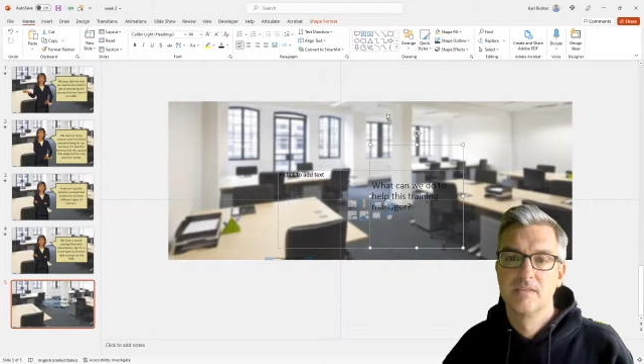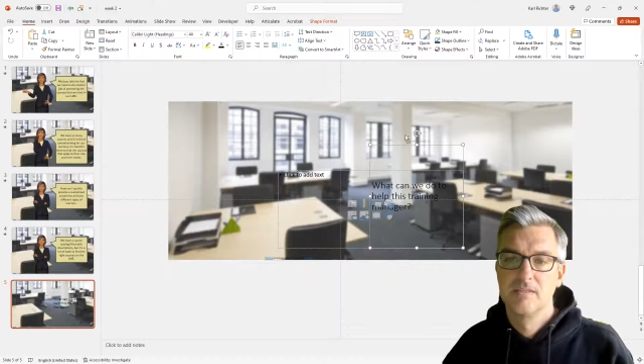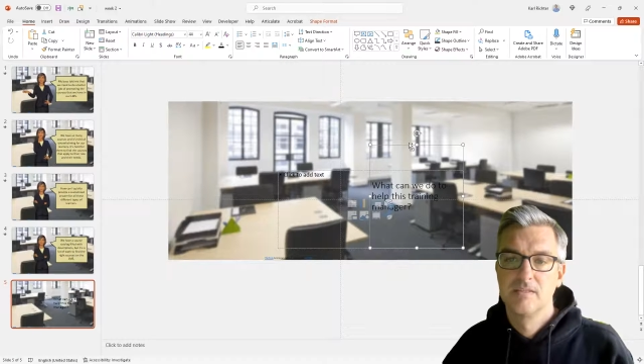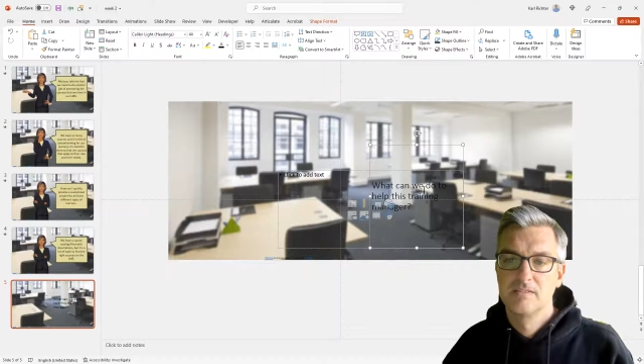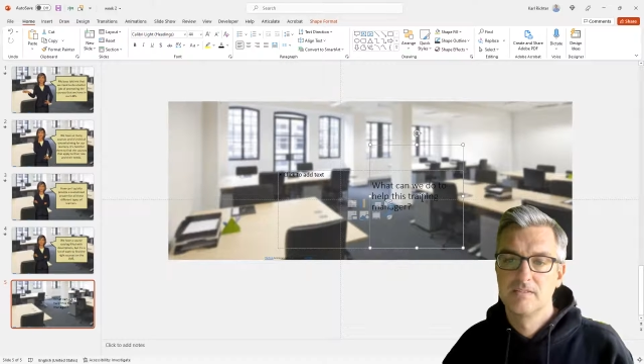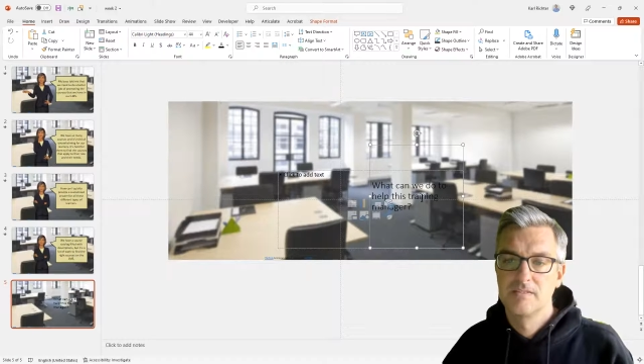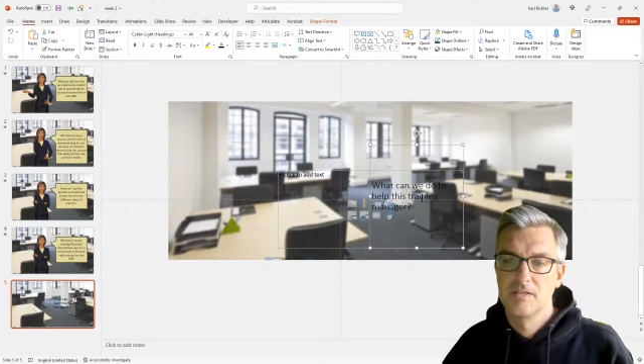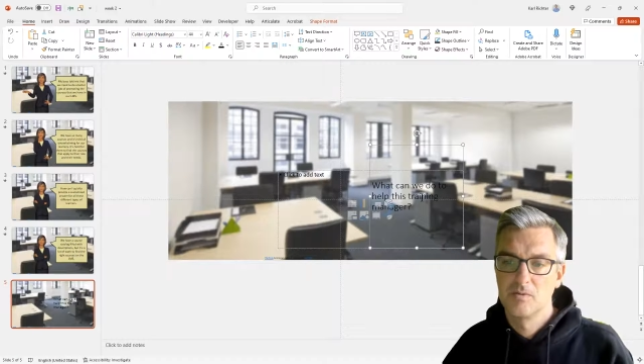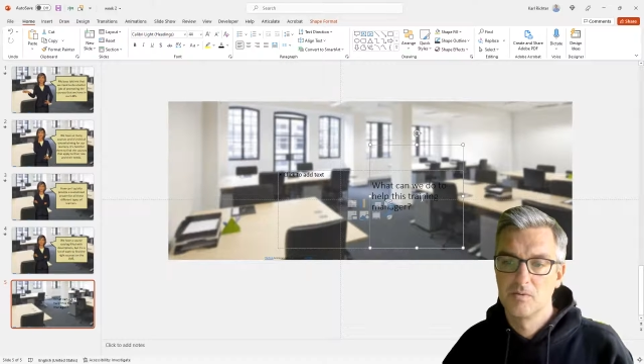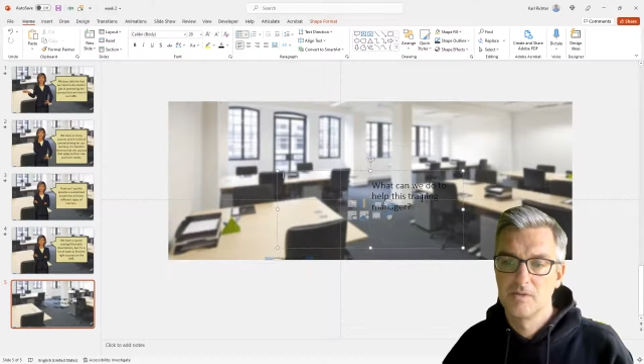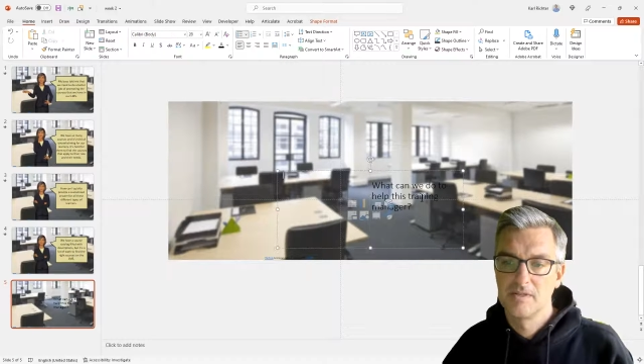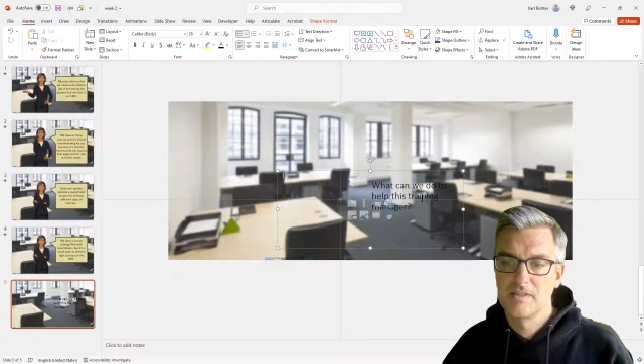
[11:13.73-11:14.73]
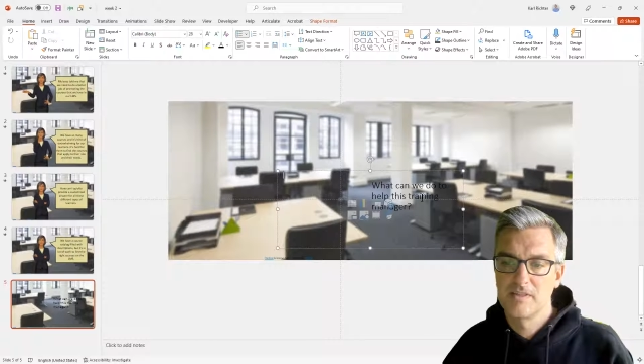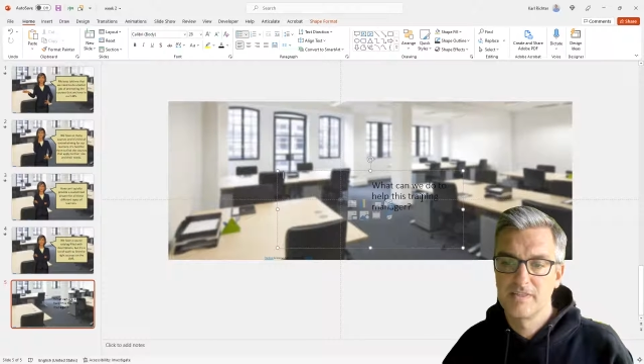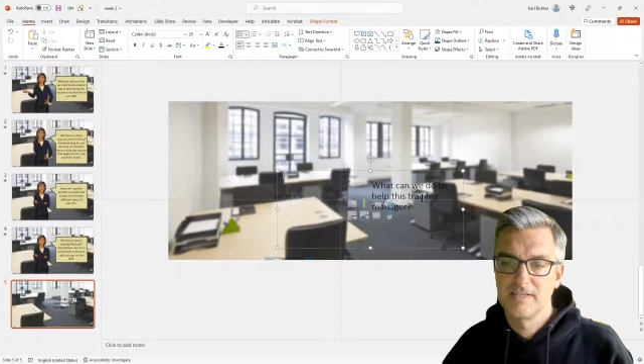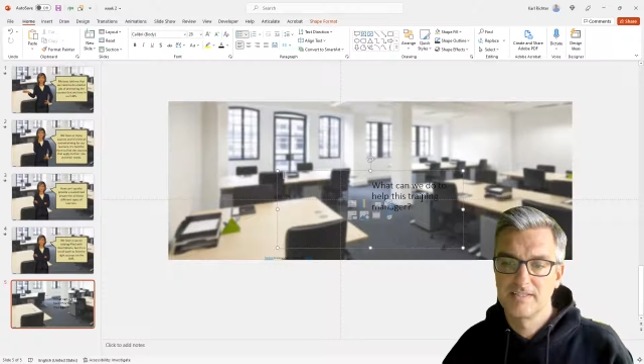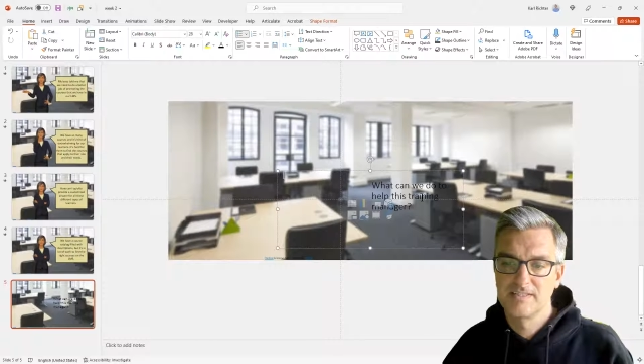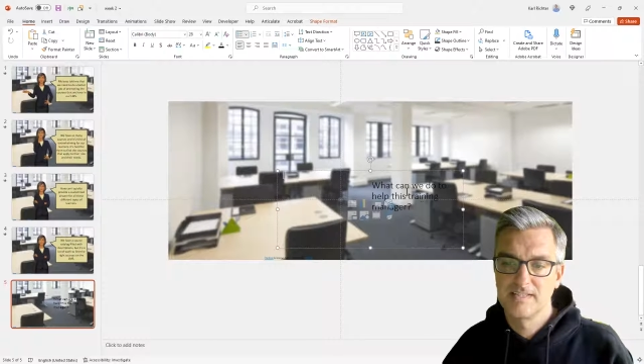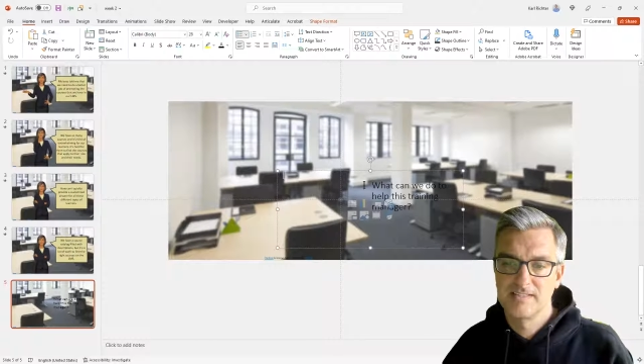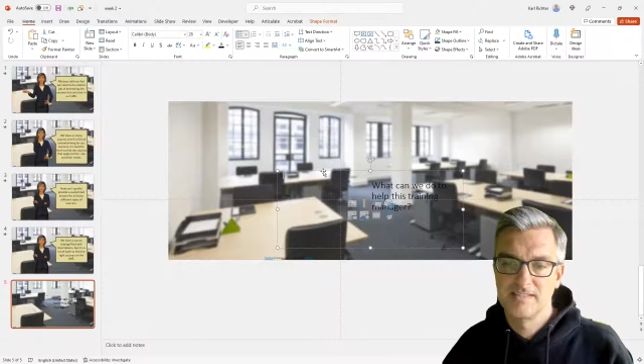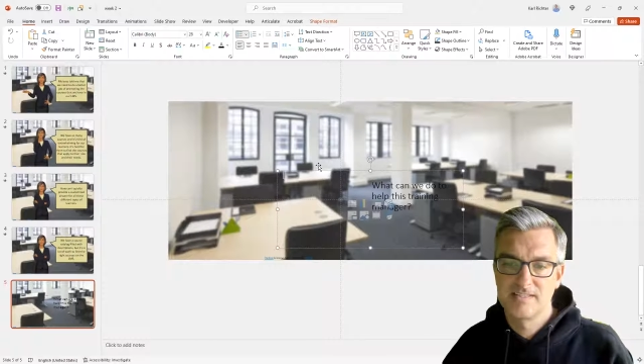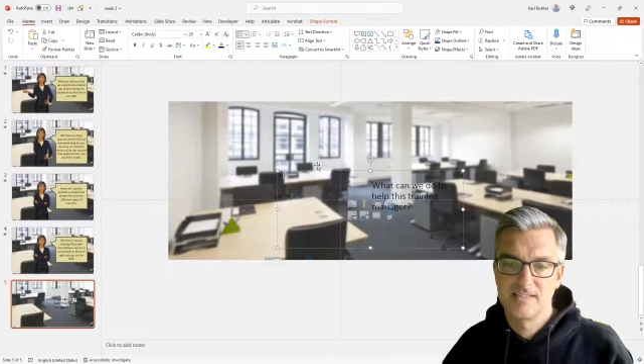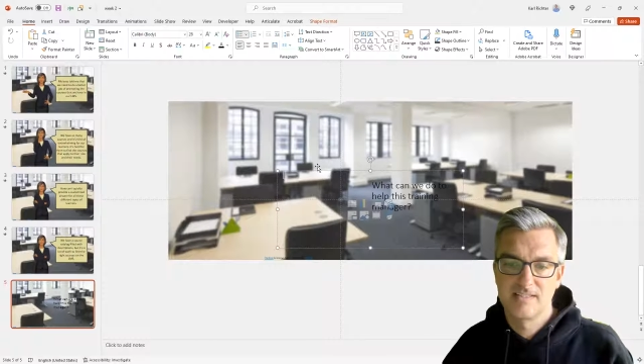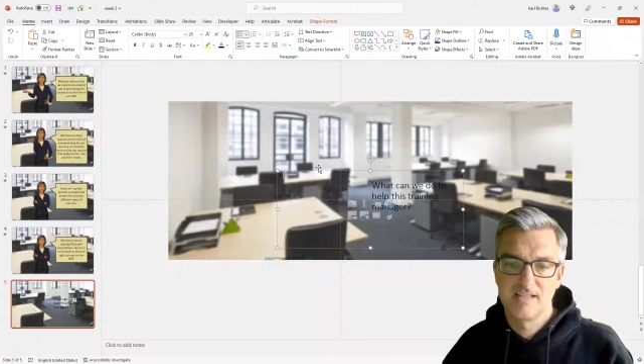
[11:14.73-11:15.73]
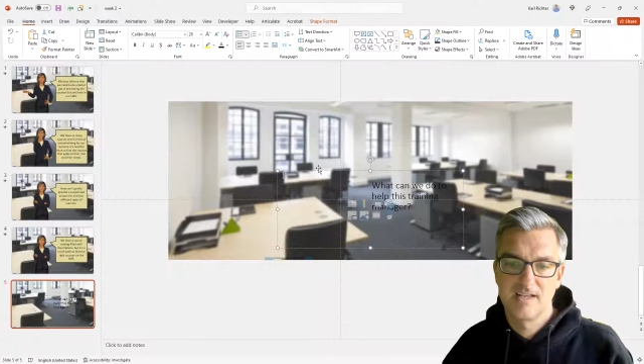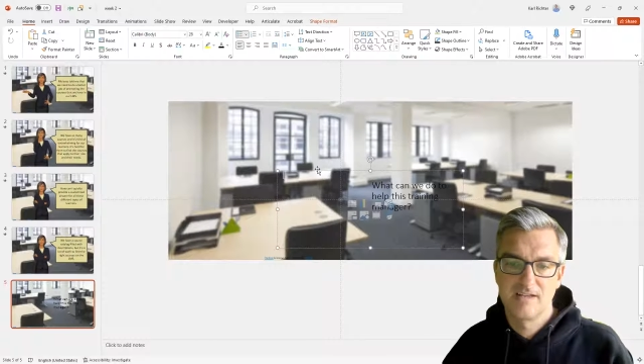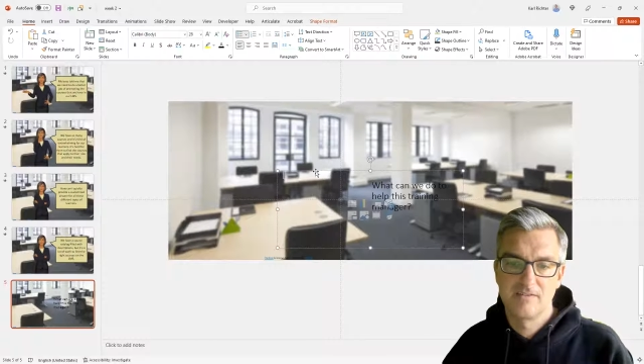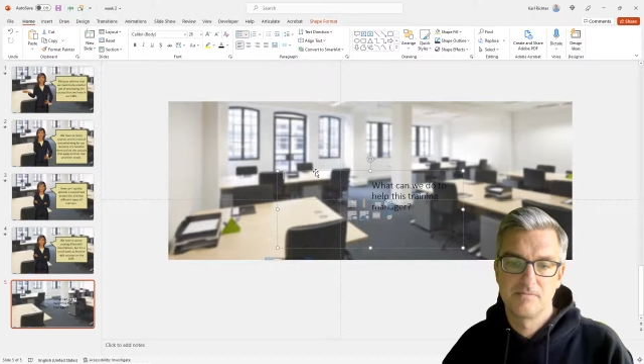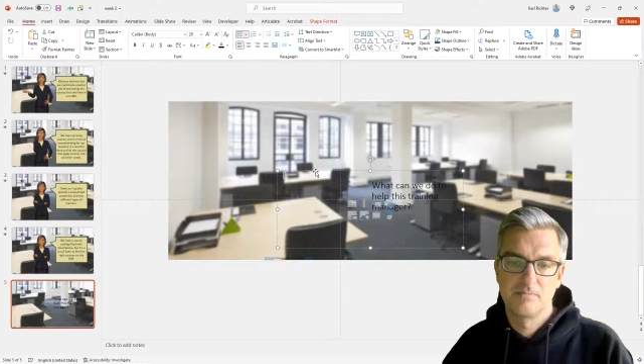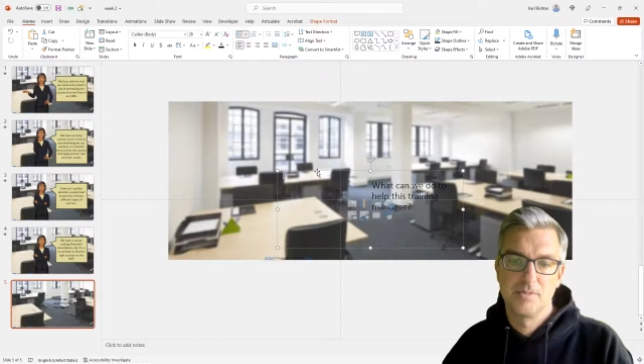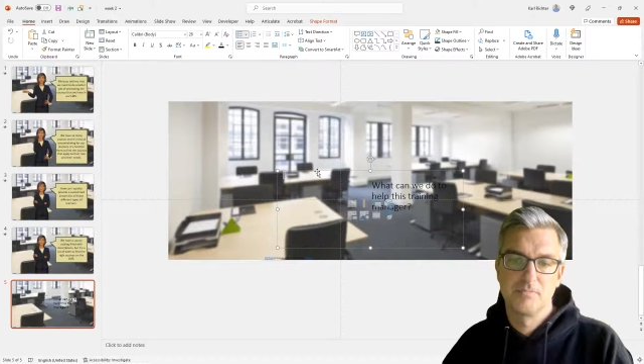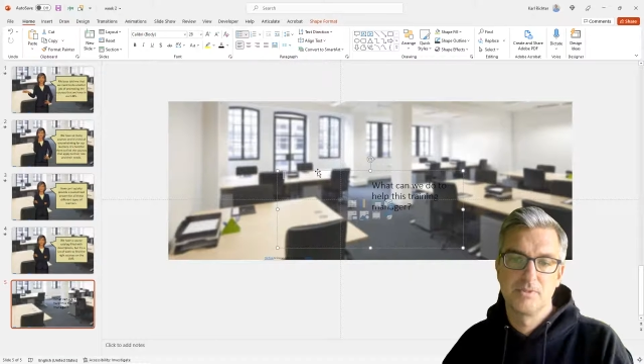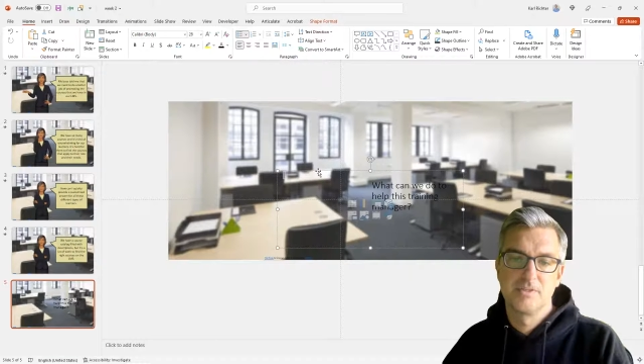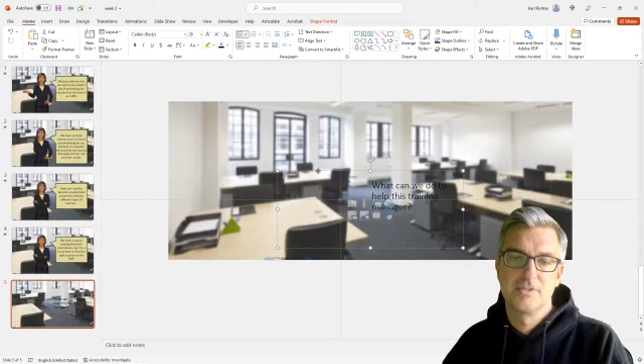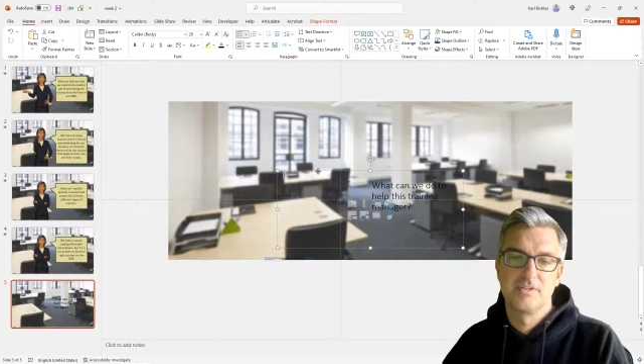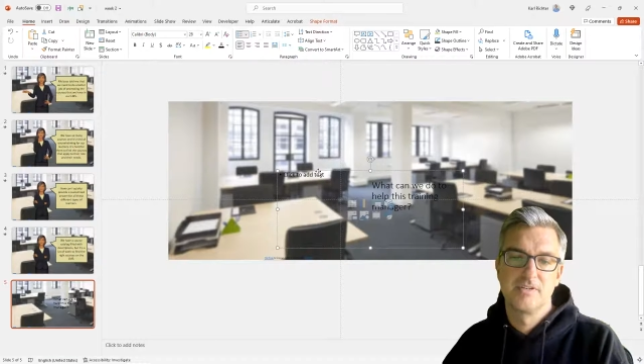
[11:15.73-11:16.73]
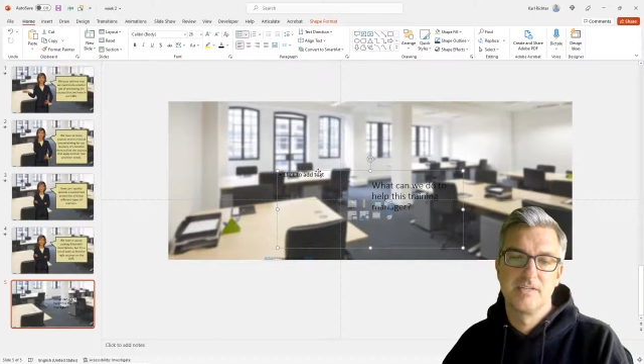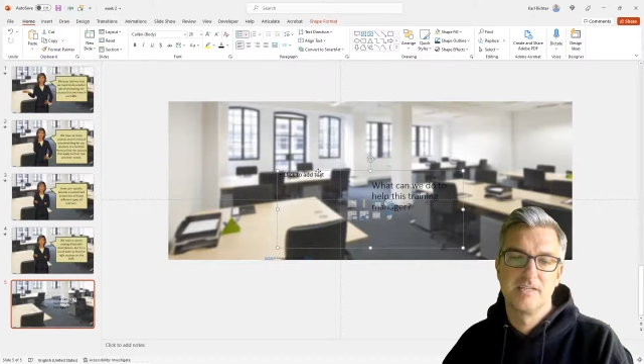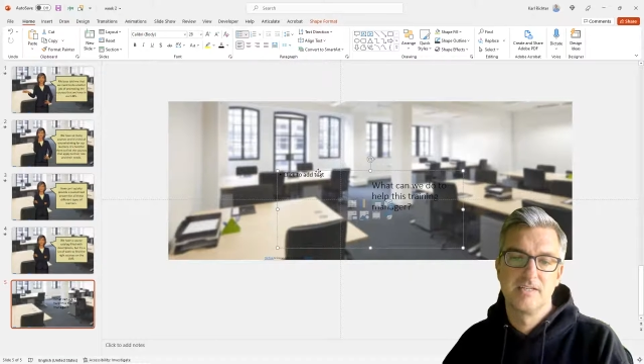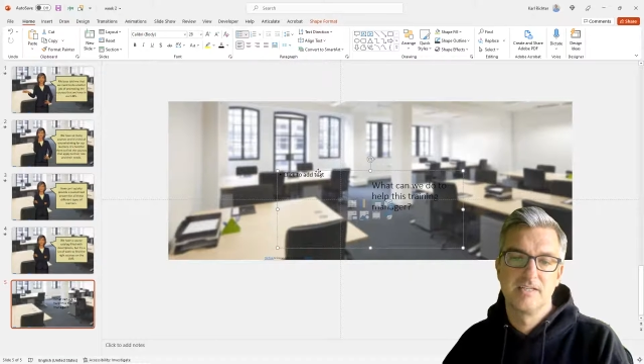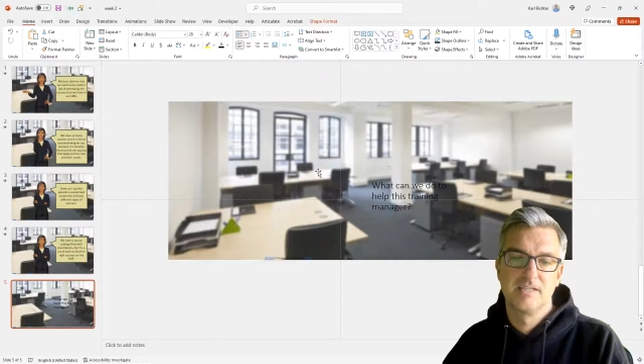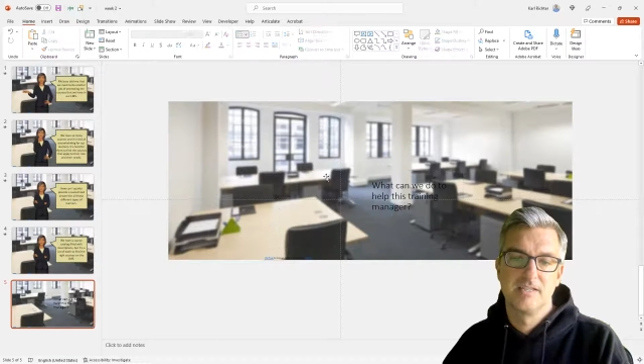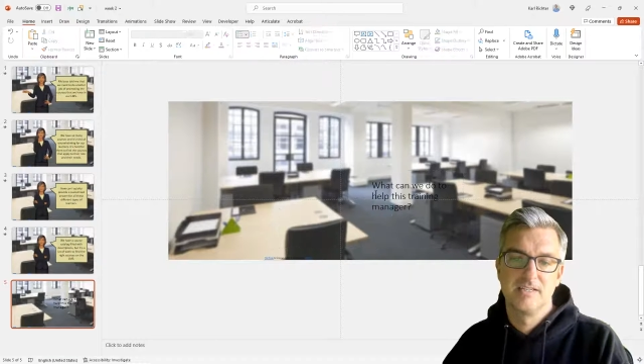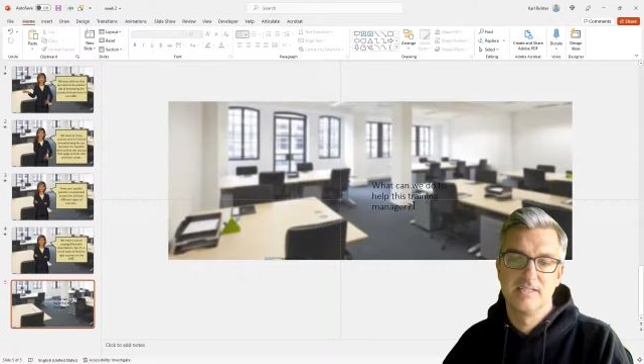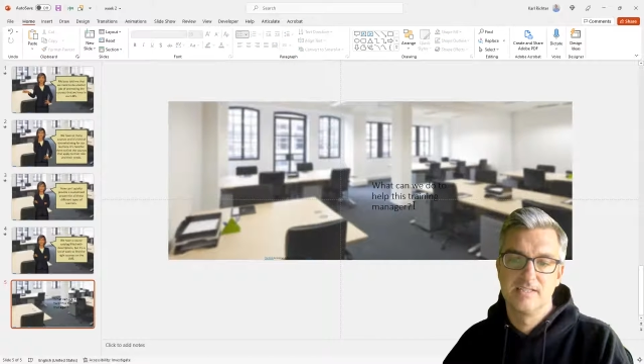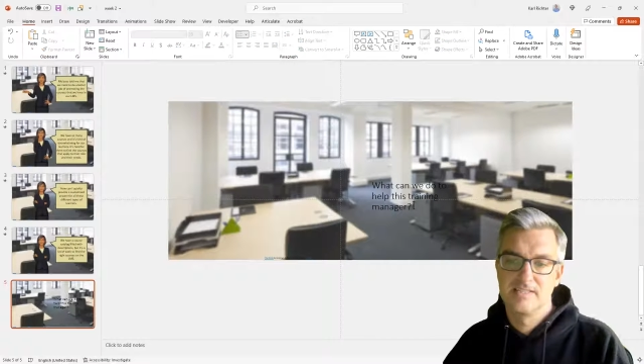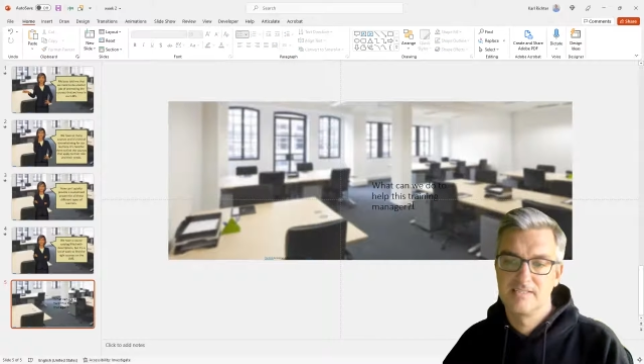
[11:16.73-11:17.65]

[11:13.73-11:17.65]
So one of the things I see a lot of people doing is